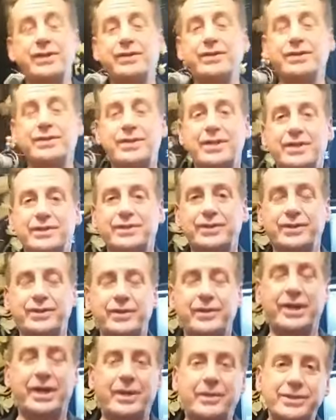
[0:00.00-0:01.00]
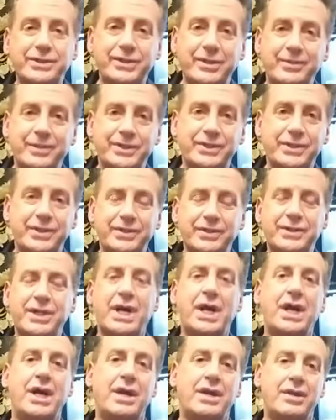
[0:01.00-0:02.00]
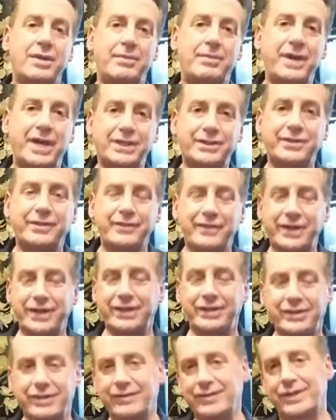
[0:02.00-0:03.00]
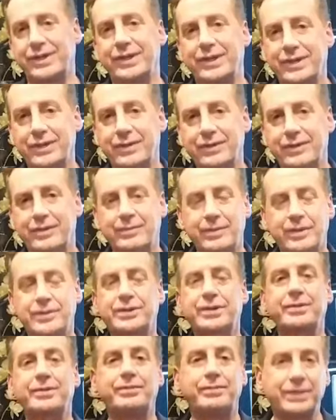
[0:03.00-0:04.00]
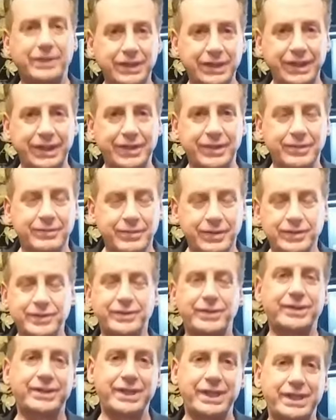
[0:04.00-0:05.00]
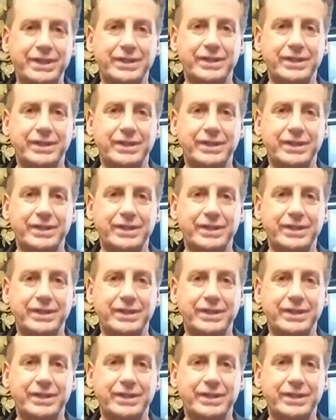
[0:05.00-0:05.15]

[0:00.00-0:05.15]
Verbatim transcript: also do it. I always tell my students the best event you're ever going to go to, the most complete, the most detailed,